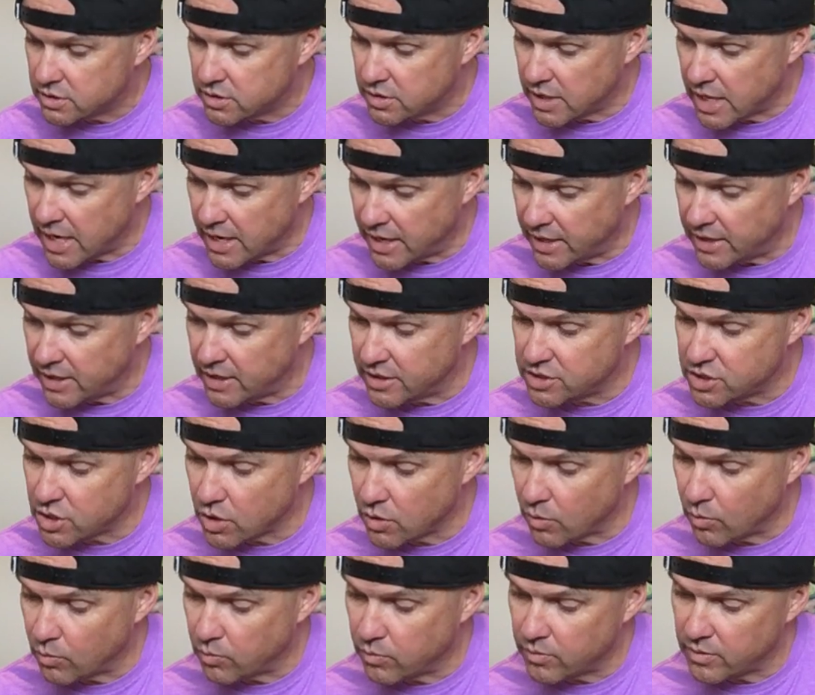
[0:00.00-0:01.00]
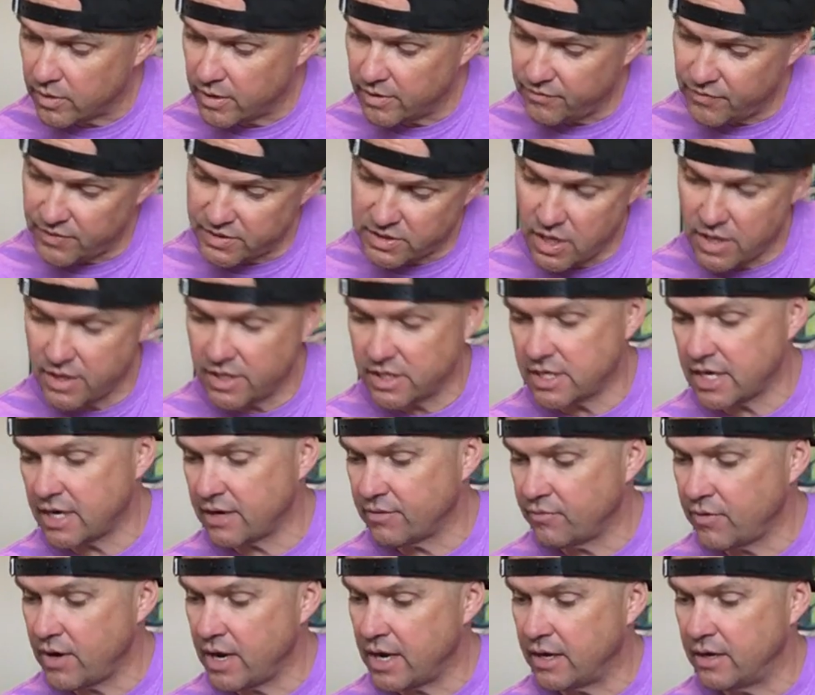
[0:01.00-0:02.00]
Then, so if it's on the
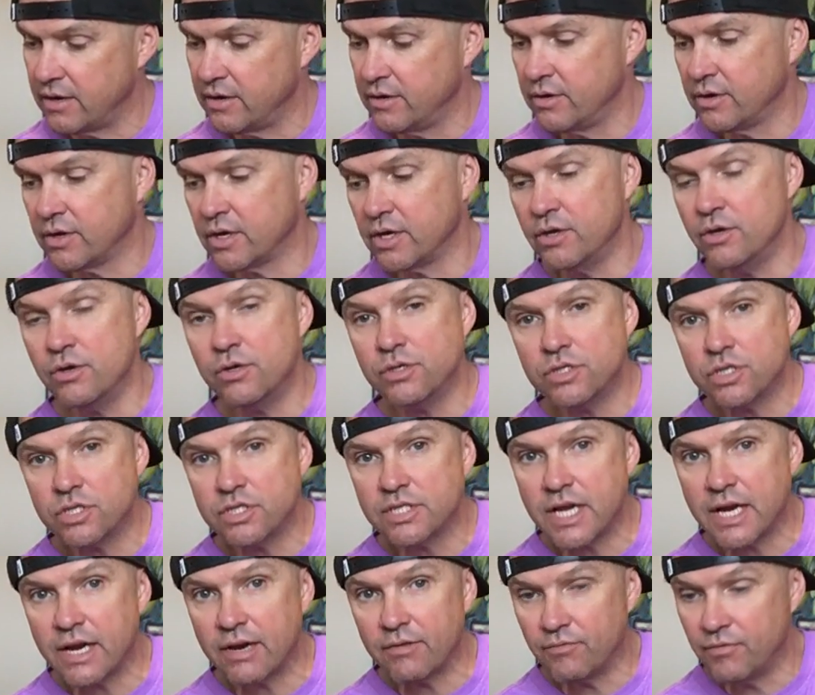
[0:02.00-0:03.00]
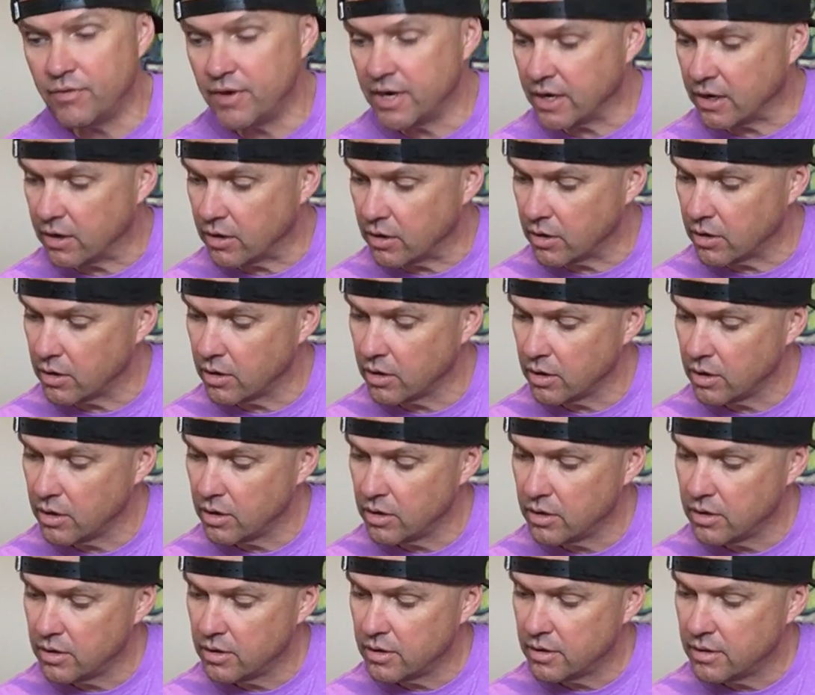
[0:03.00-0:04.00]
2nd fret, you can use your 2nd finger.
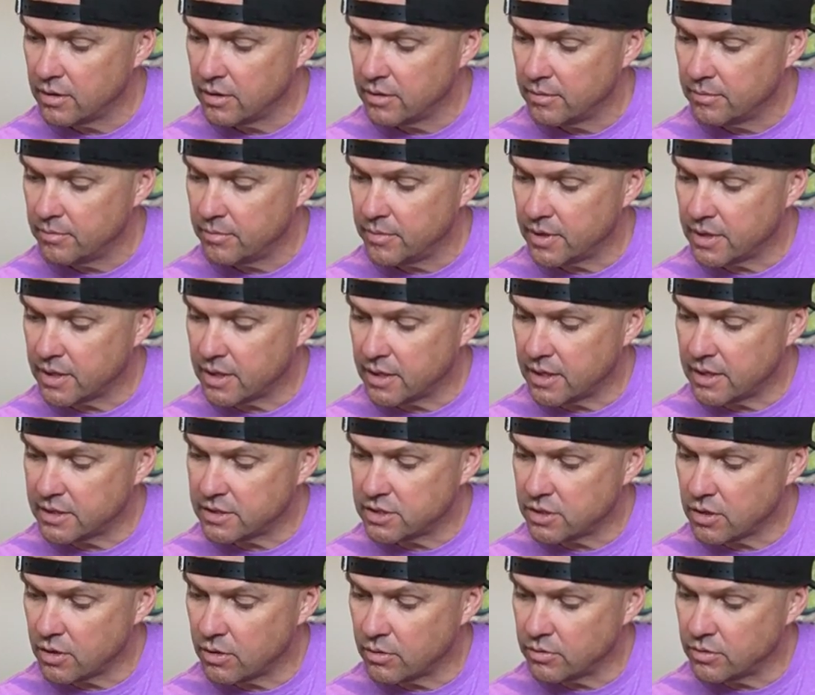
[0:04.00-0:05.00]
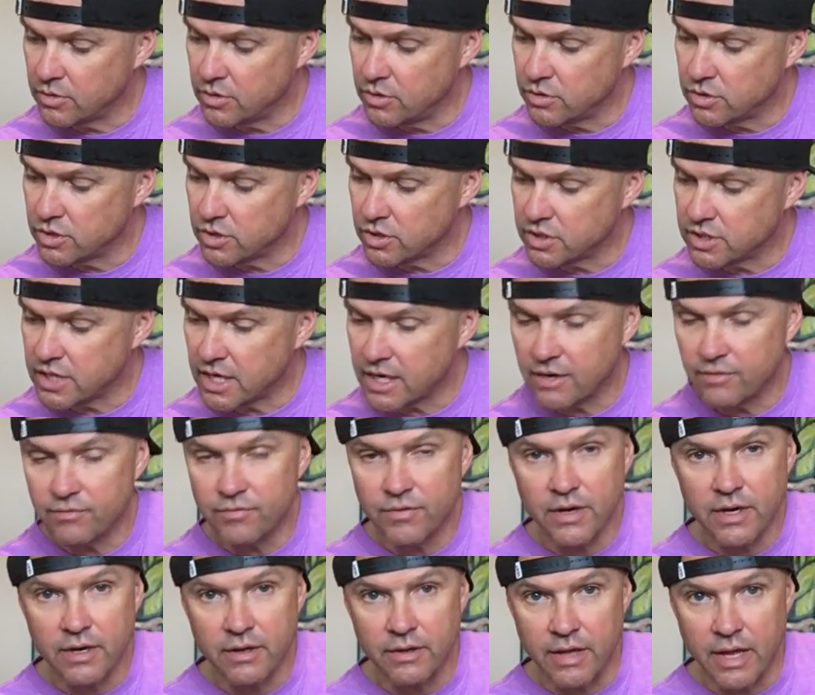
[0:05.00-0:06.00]
So use your 2nd
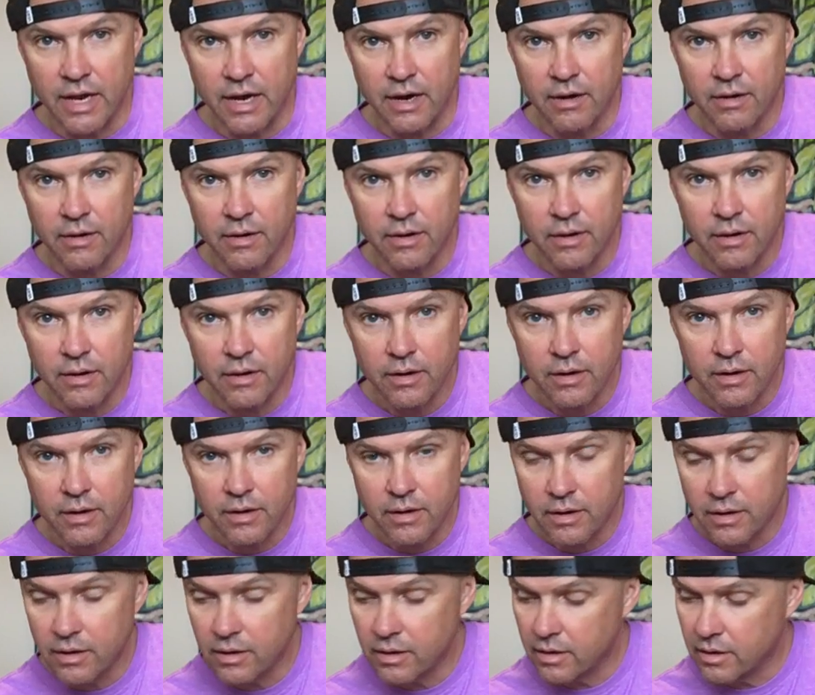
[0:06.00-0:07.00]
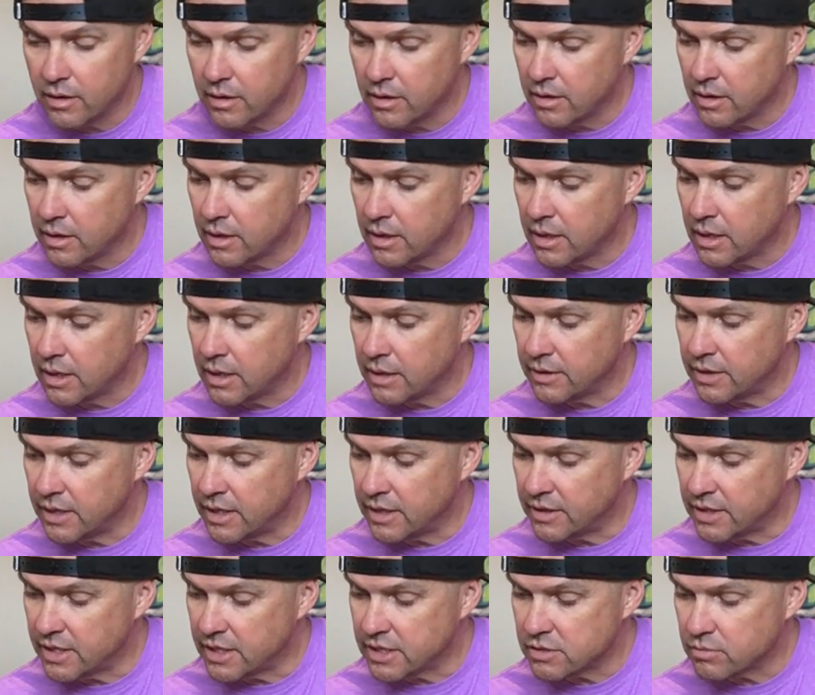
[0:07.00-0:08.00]
finger there, and
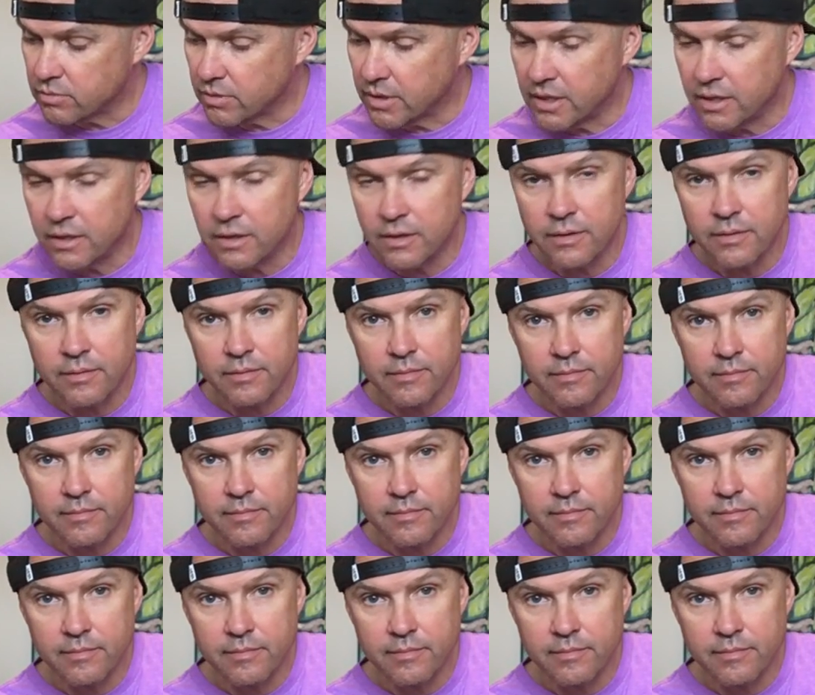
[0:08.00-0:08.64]
then this one.